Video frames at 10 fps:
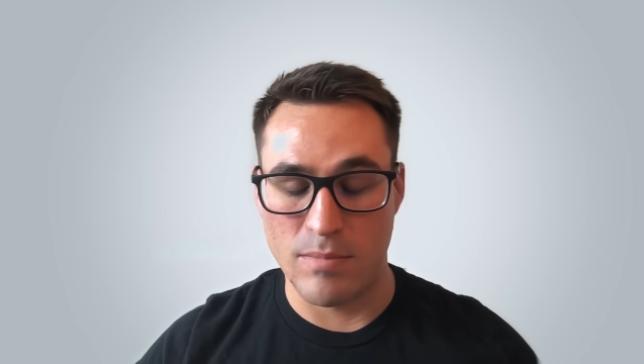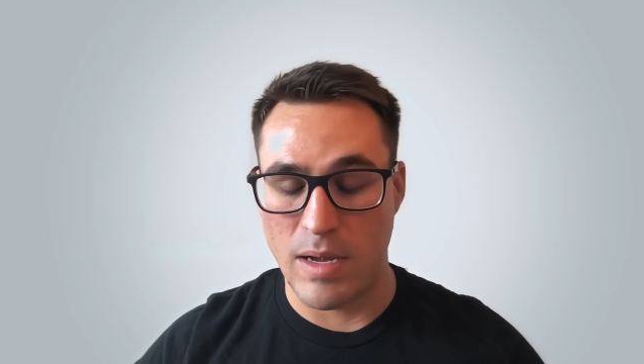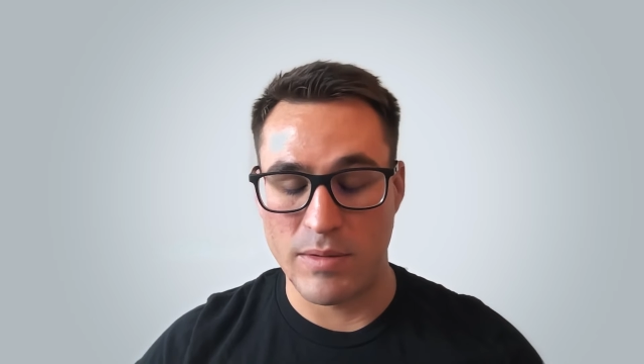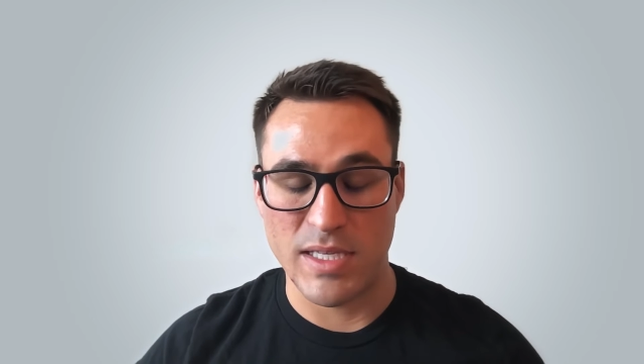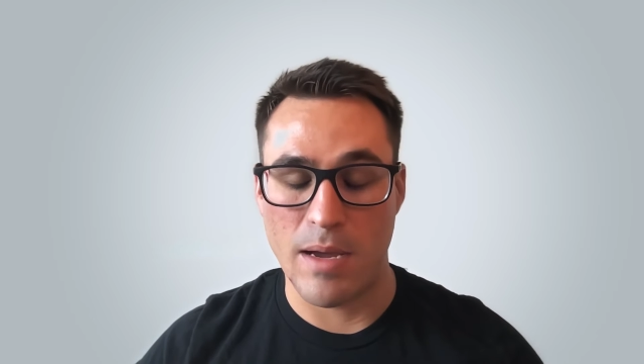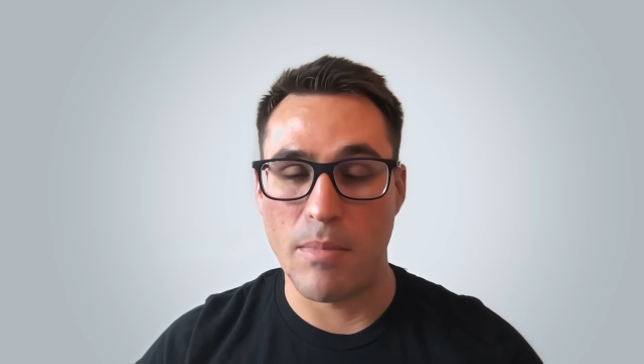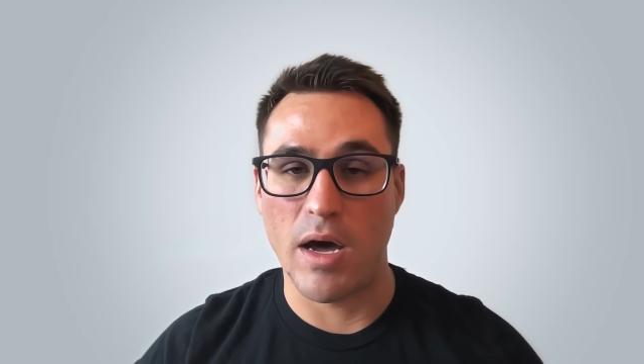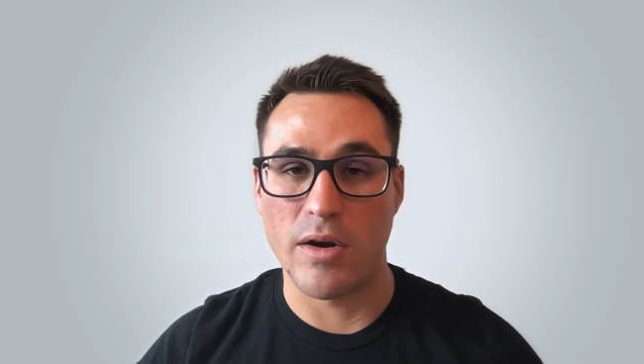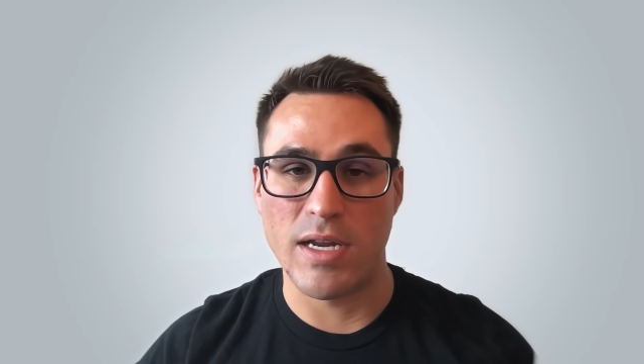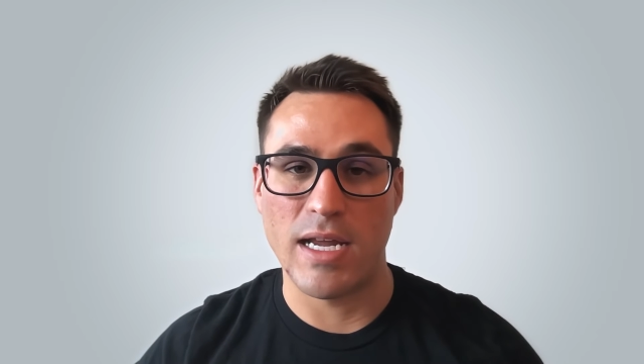I would say, a
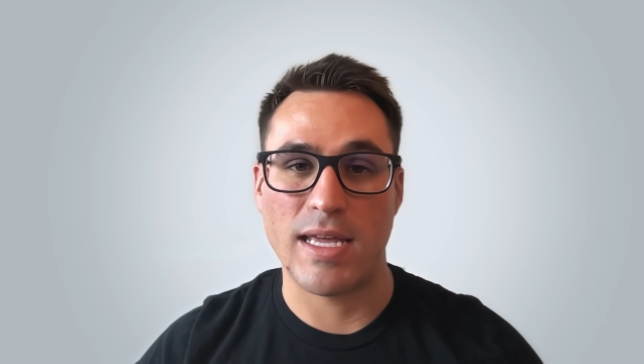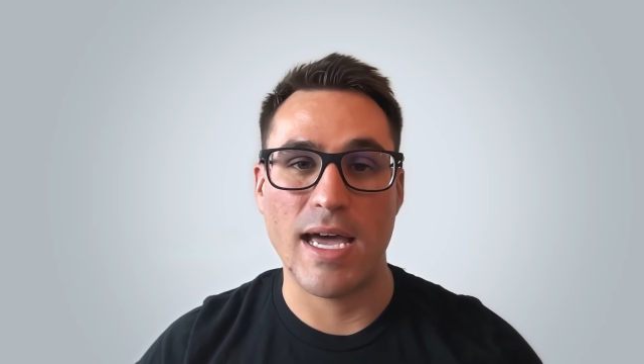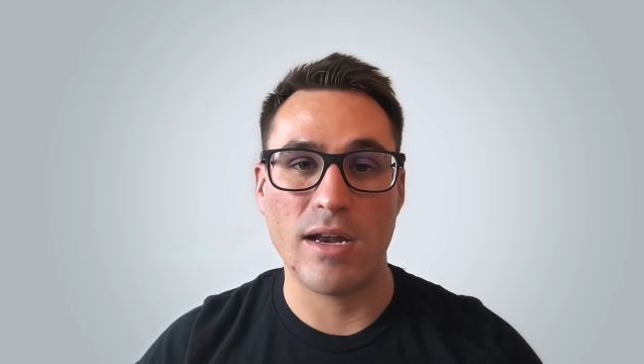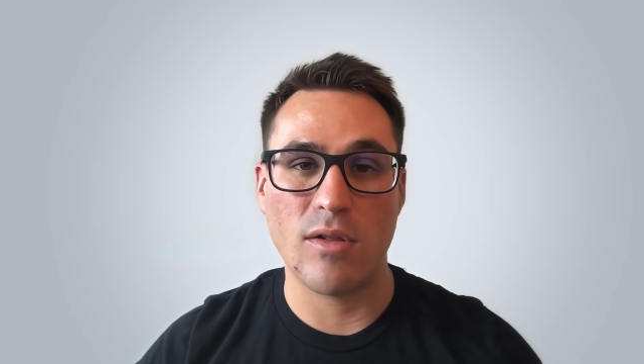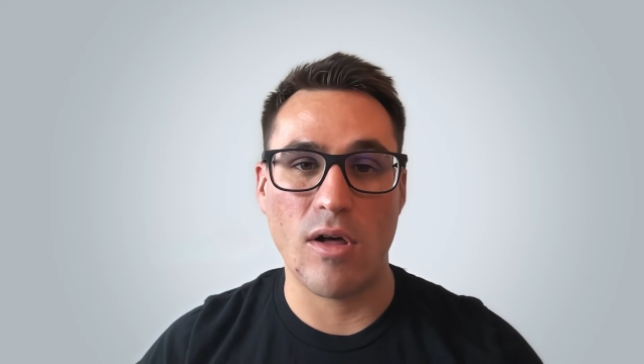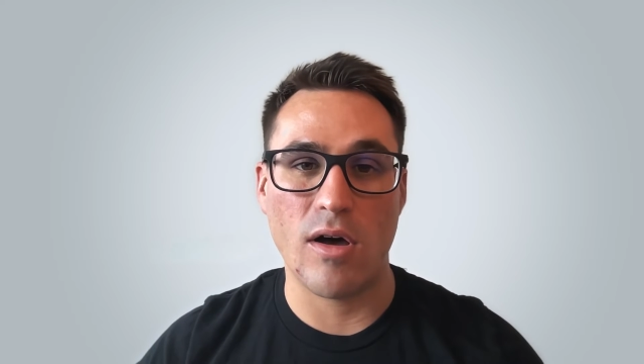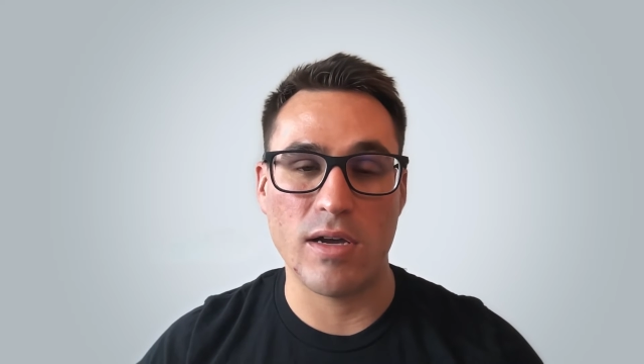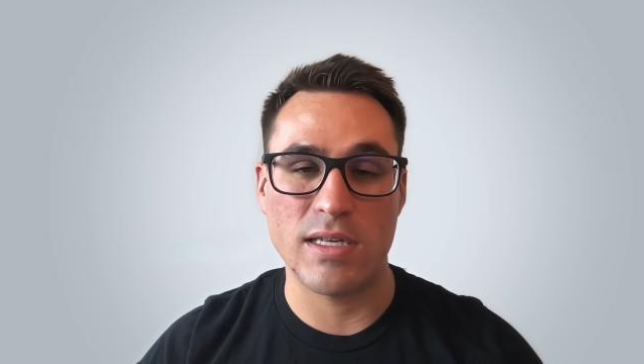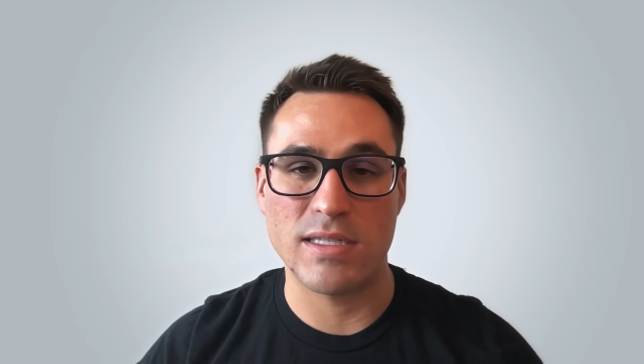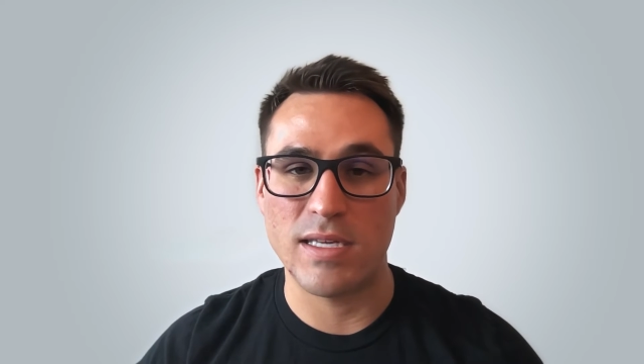modern data
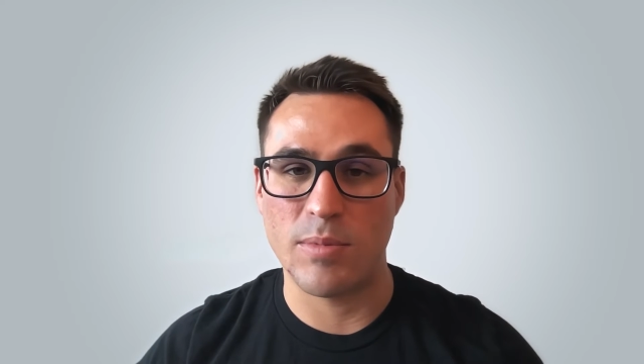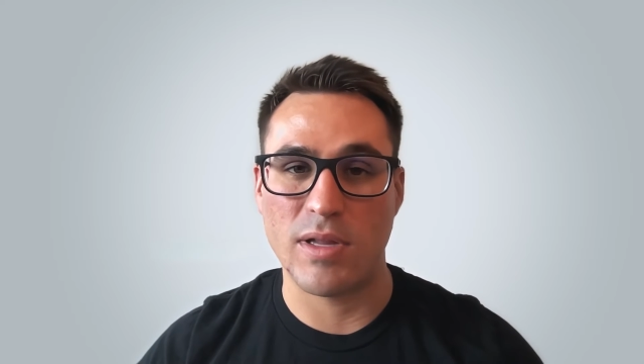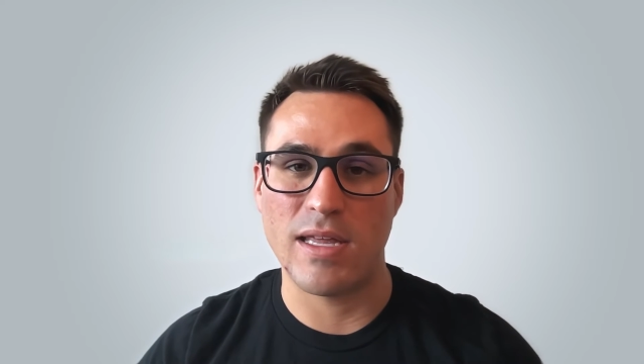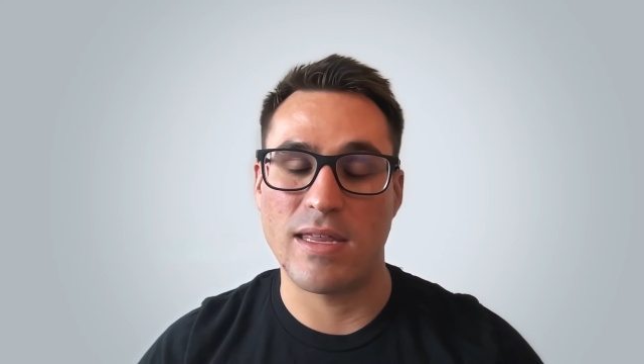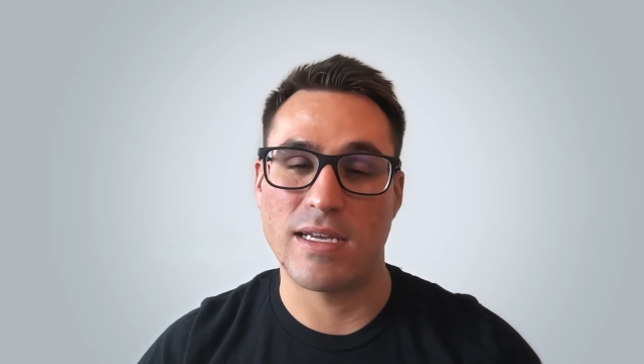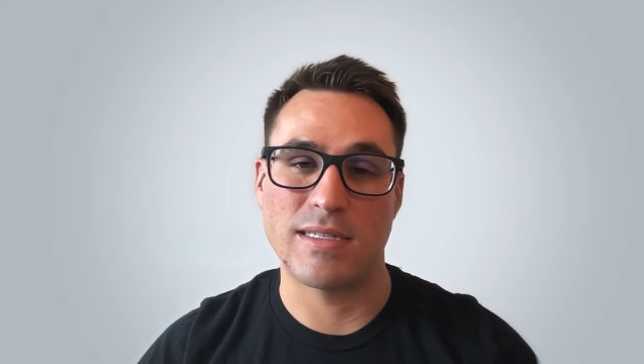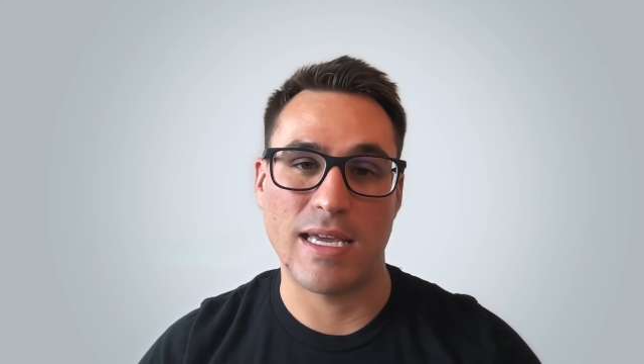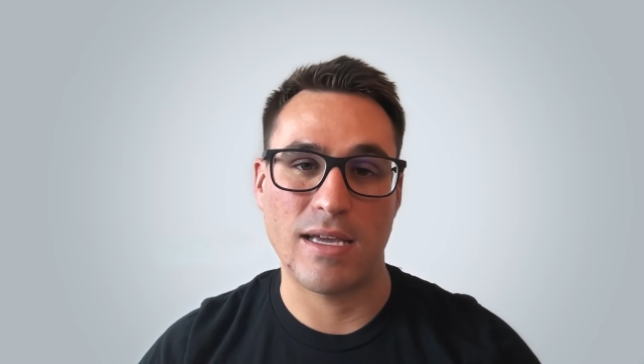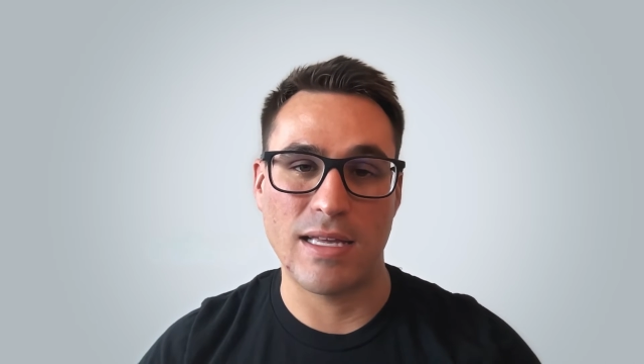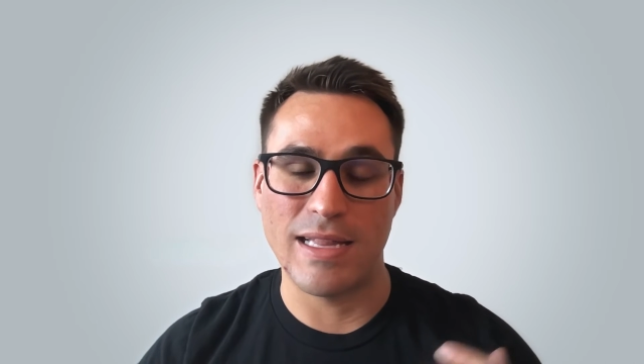catalog is typically things like